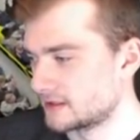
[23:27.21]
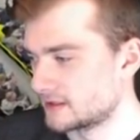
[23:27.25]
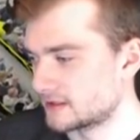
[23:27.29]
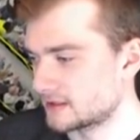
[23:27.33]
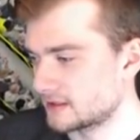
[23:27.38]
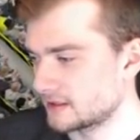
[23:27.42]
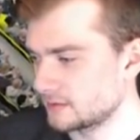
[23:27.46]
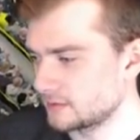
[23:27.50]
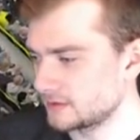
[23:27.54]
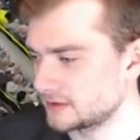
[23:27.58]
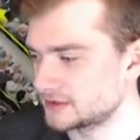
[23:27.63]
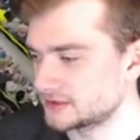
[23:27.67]
I
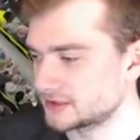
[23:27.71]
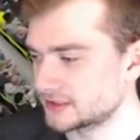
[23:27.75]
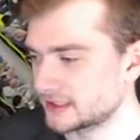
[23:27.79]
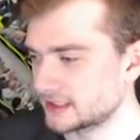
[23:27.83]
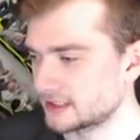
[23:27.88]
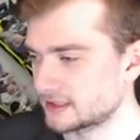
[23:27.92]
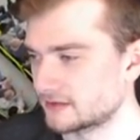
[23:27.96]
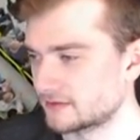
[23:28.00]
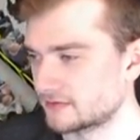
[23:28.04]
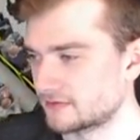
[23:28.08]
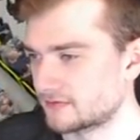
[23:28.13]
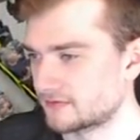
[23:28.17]
think we
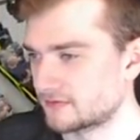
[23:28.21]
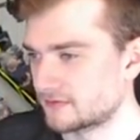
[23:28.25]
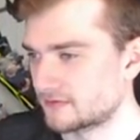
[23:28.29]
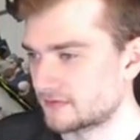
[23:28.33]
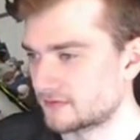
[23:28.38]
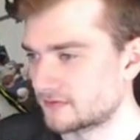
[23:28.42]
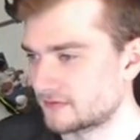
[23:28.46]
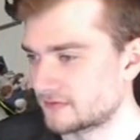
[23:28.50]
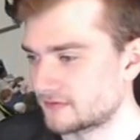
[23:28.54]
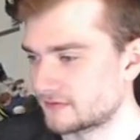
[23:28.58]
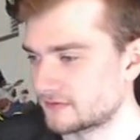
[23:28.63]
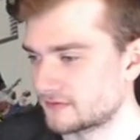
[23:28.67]
traded a
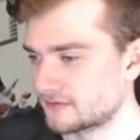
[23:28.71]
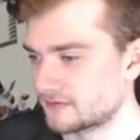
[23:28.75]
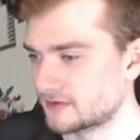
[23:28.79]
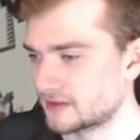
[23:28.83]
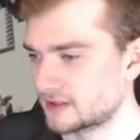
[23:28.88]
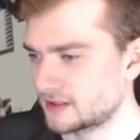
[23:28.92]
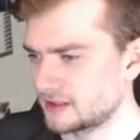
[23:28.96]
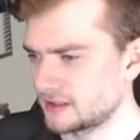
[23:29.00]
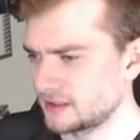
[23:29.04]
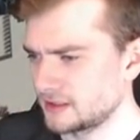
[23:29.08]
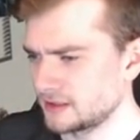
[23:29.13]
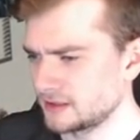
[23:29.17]

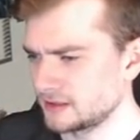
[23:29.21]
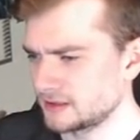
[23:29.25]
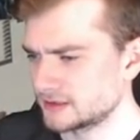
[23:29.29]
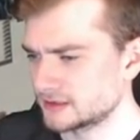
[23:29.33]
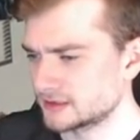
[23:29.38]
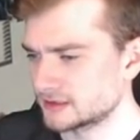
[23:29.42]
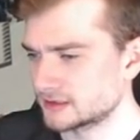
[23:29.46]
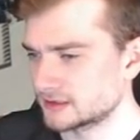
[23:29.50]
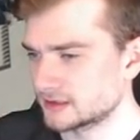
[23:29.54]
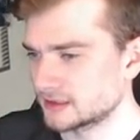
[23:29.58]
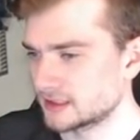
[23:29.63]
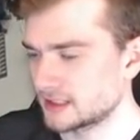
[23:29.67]

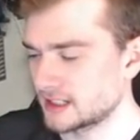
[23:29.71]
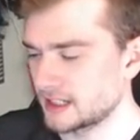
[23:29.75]
first?